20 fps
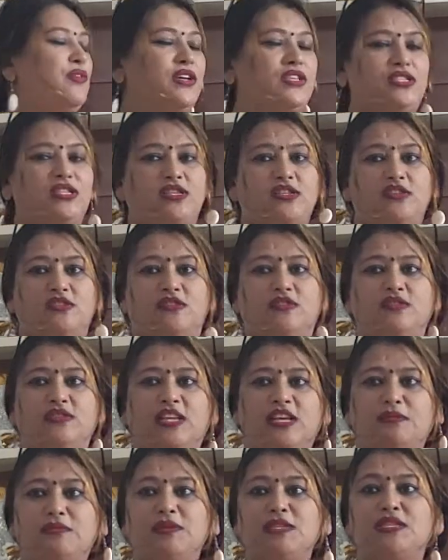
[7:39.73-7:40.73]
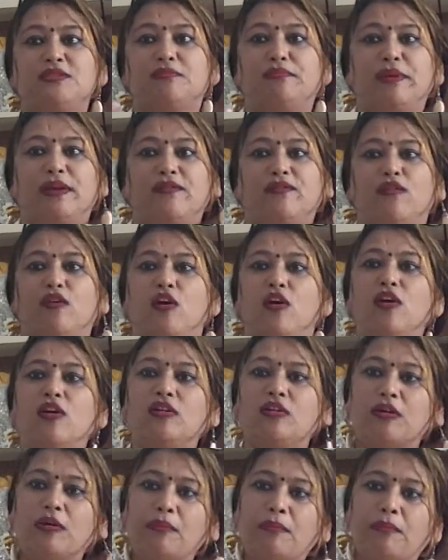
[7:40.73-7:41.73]
adjective. That means before,
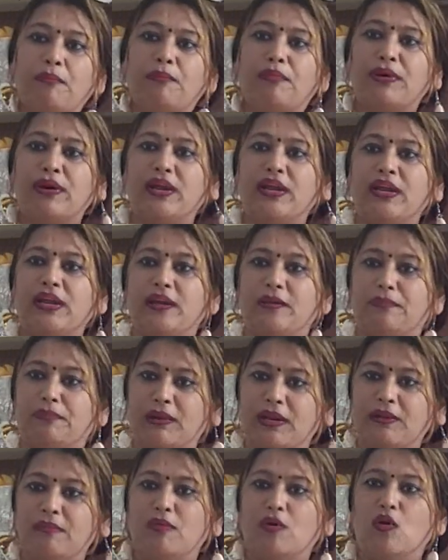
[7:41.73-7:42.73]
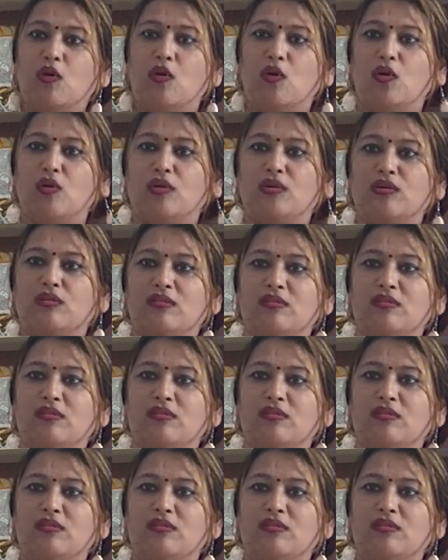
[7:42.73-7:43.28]
pre-board.